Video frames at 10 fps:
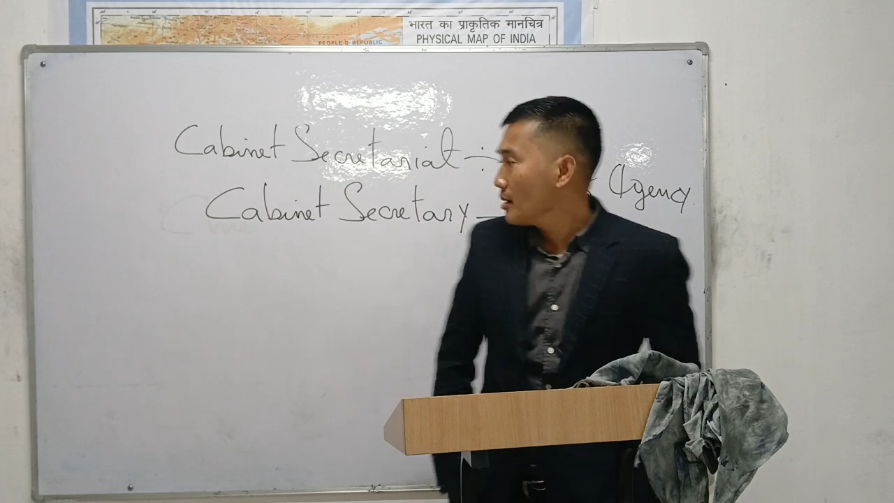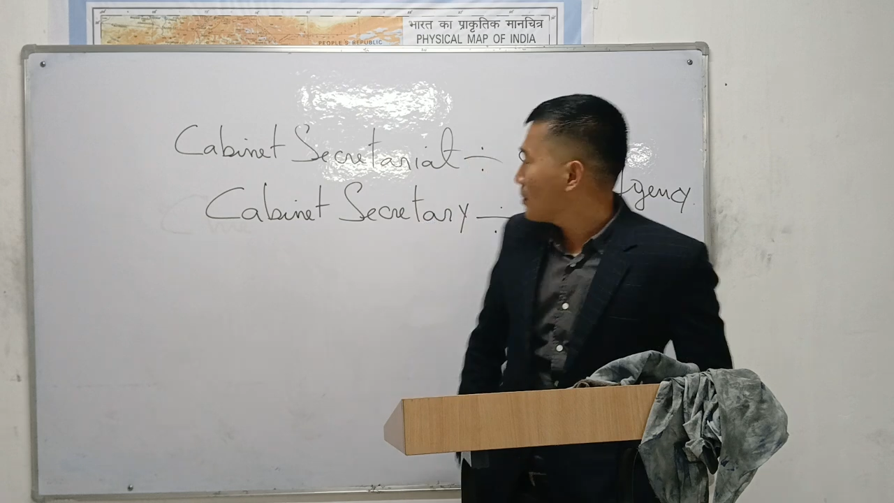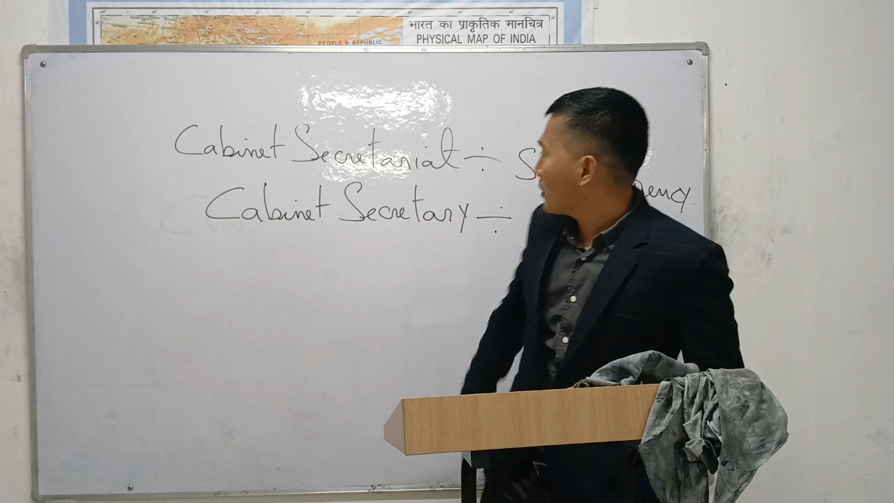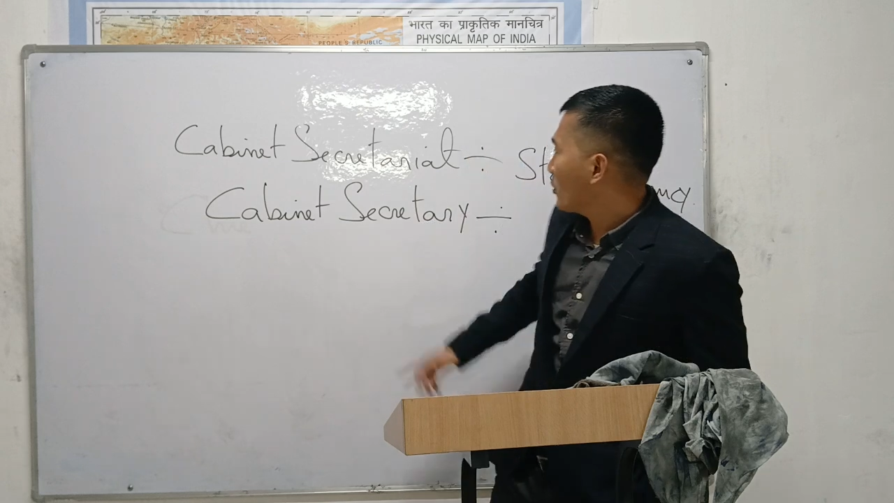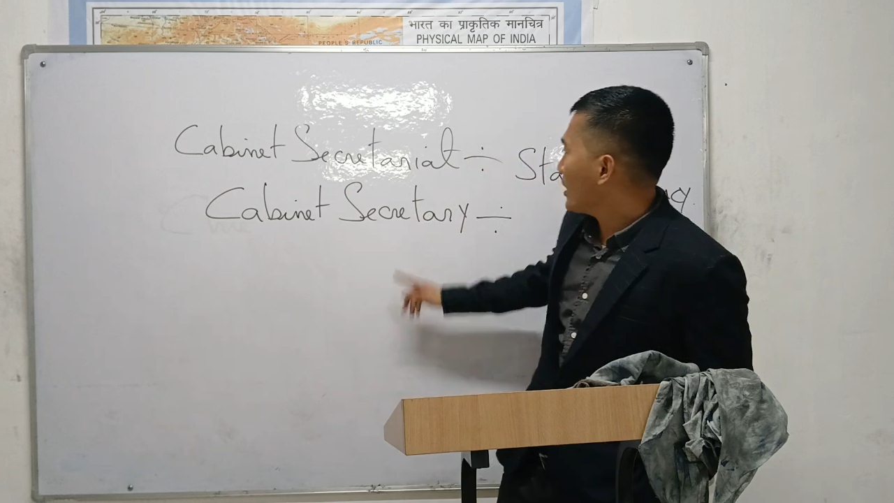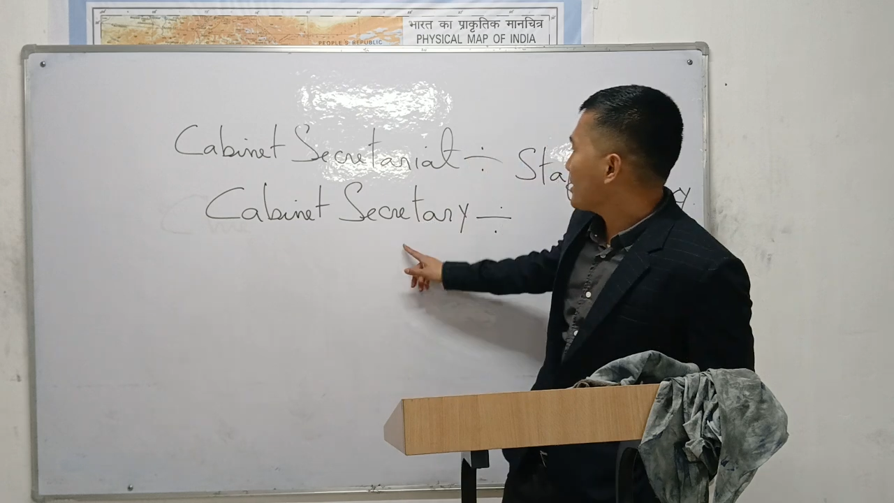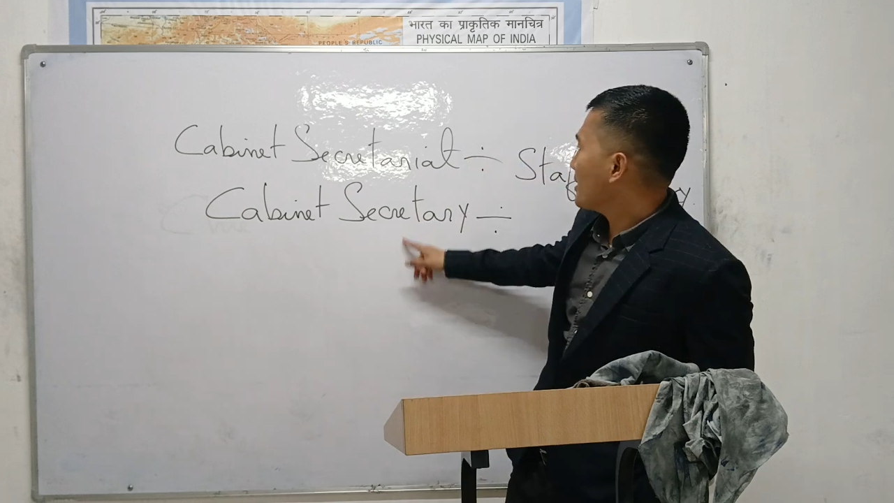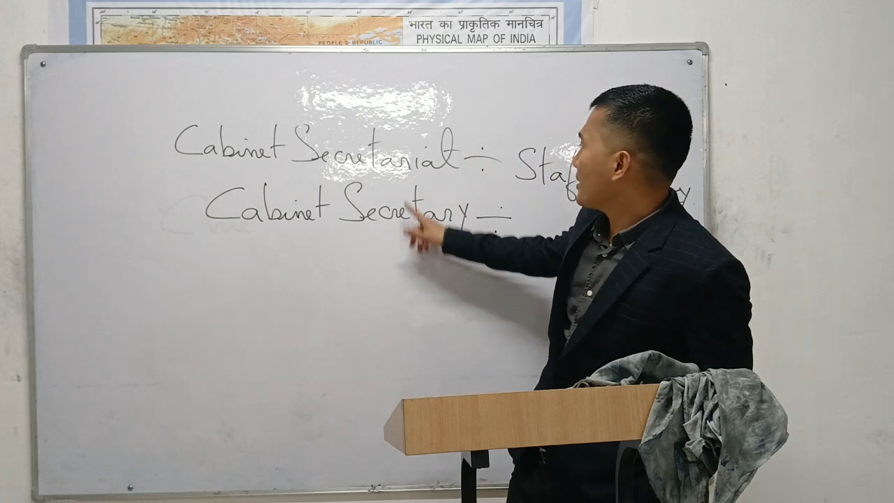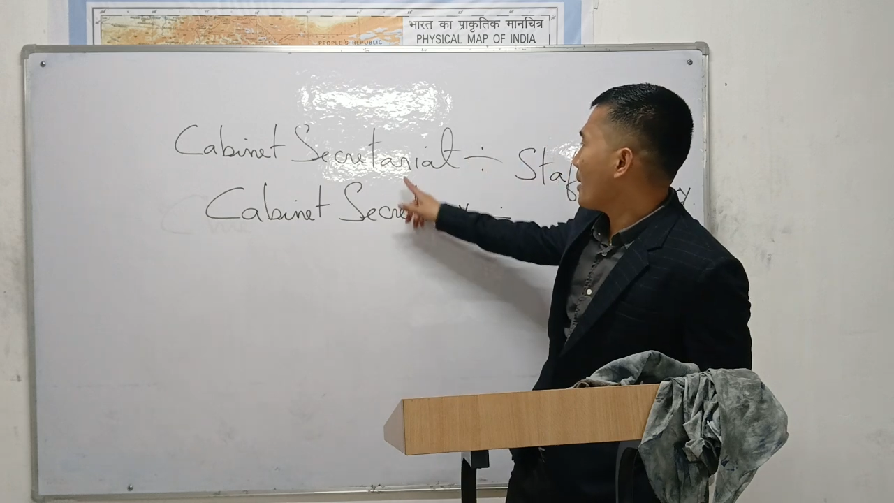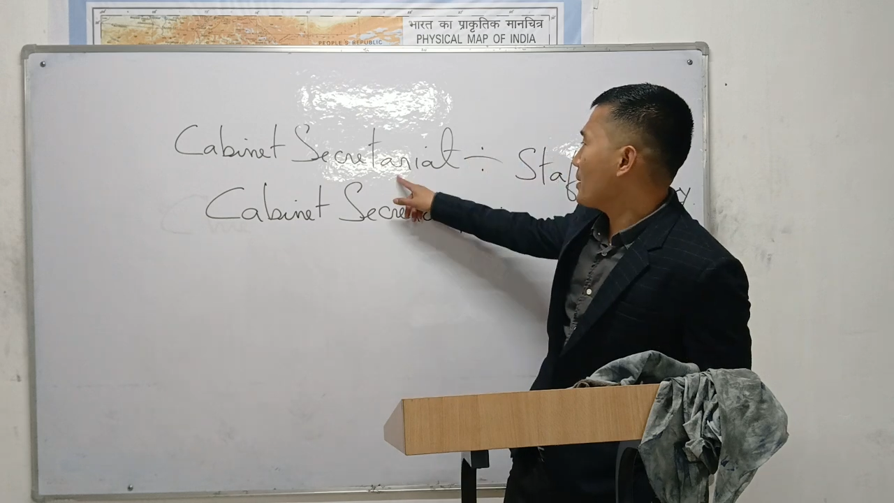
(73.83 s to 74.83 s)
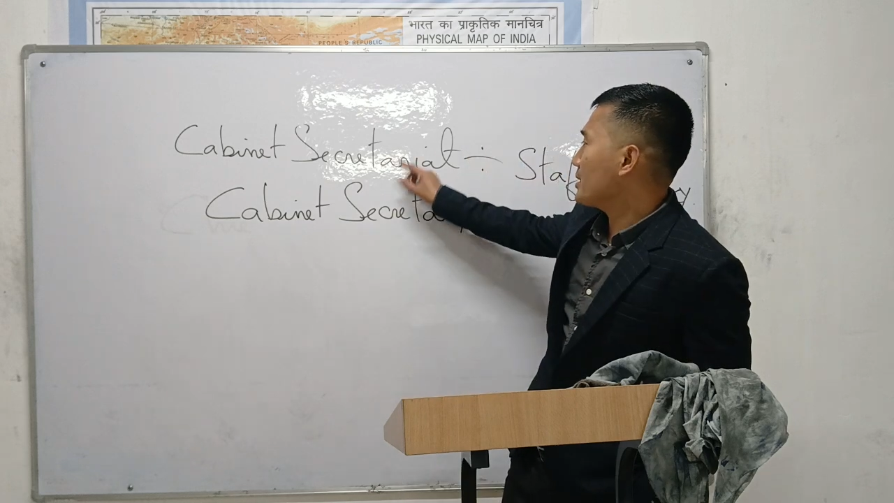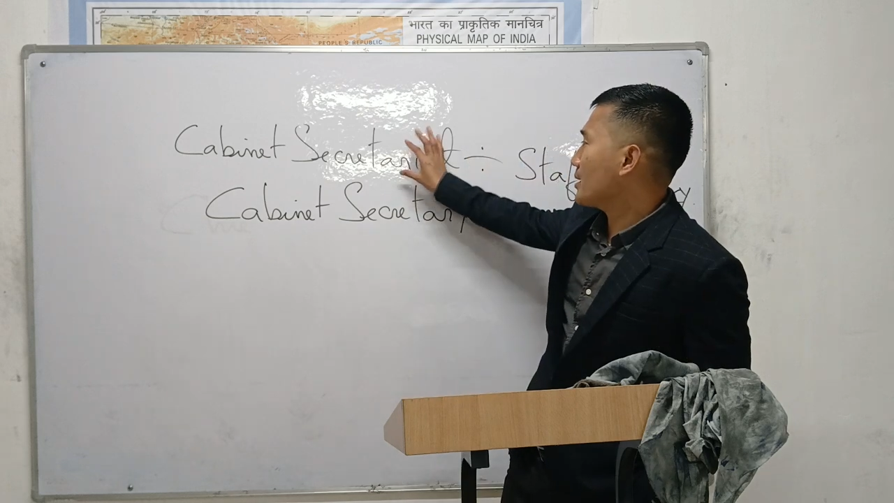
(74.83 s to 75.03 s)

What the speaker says: But when I say Cabinet